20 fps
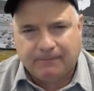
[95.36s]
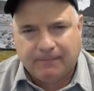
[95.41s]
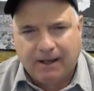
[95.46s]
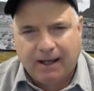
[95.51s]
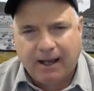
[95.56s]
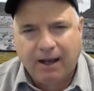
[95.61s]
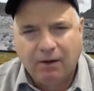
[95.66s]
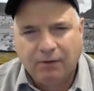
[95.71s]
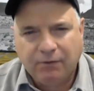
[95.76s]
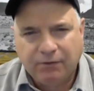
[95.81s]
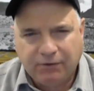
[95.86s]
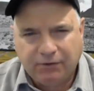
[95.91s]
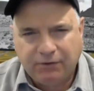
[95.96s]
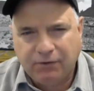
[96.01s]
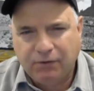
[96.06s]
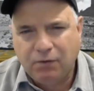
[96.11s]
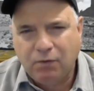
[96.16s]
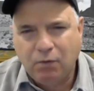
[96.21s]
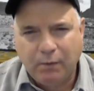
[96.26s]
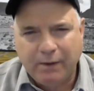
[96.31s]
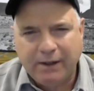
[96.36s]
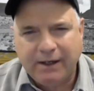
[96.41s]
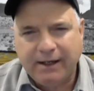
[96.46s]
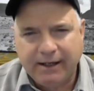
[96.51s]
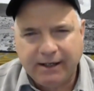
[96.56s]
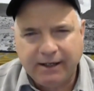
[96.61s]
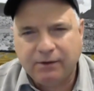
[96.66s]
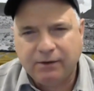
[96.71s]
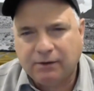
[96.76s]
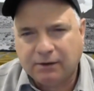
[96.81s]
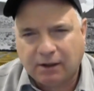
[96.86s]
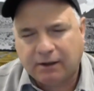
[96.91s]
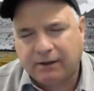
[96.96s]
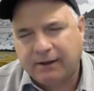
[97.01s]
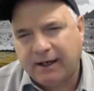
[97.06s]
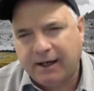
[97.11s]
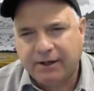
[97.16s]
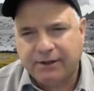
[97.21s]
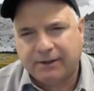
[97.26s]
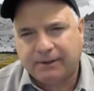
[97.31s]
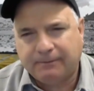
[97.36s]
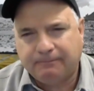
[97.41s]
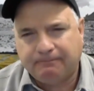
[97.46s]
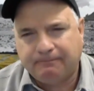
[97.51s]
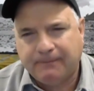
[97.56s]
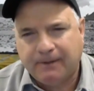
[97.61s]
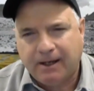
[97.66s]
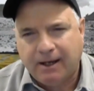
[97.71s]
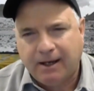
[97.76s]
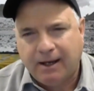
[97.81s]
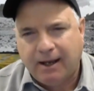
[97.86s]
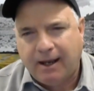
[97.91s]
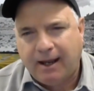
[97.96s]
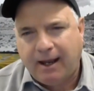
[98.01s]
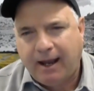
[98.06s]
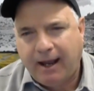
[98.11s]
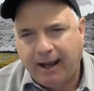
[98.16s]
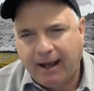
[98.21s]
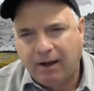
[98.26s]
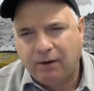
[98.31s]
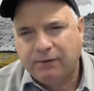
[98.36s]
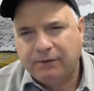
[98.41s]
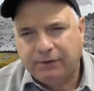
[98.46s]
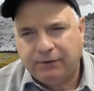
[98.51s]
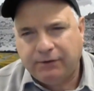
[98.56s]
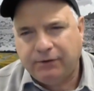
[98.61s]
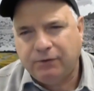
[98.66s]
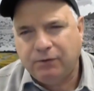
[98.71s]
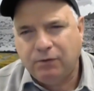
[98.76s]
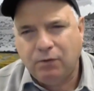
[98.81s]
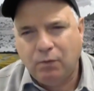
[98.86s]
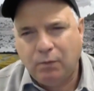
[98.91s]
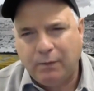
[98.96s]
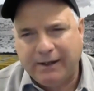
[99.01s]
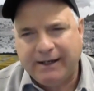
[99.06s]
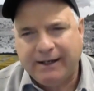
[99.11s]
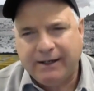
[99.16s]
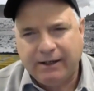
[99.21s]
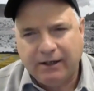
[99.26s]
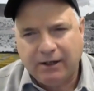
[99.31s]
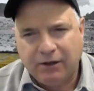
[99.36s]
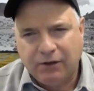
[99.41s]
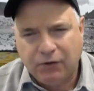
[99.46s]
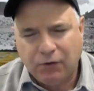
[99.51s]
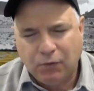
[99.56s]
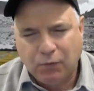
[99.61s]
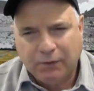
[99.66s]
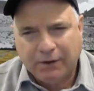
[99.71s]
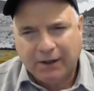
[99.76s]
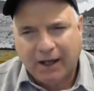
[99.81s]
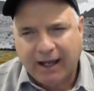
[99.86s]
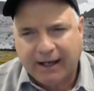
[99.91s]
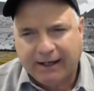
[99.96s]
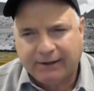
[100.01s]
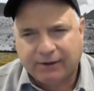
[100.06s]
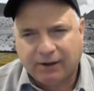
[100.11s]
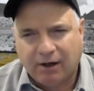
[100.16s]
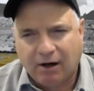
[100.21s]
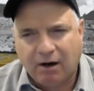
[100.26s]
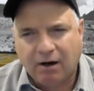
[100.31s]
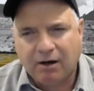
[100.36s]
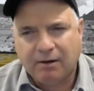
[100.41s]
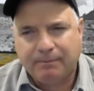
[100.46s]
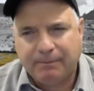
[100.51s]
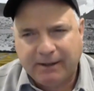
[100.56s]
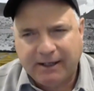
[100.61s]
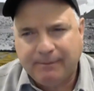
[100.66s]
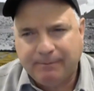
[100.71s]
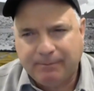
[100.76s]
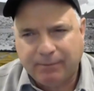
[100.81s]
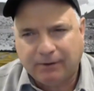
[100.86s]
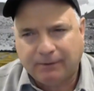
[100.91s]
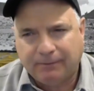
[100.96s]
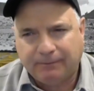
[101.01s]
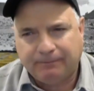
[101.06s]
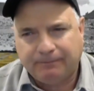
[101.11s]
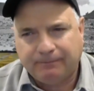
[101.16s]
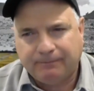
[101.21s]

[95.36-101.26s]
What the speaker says: How do we heal our nation? How do we unite our people?